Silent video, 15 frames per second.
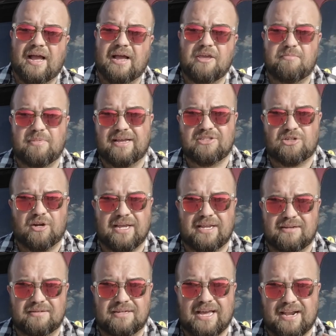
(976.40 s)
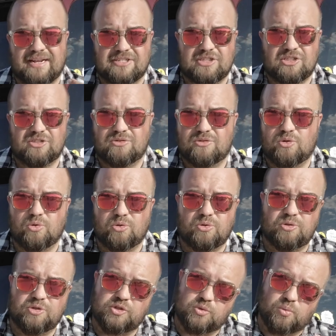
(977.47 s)
You might start getting kind of
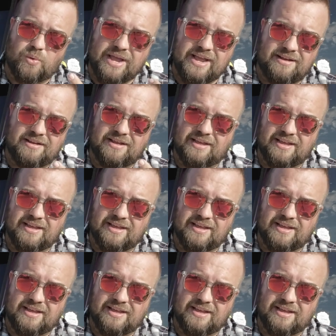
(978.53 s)
cool sweat,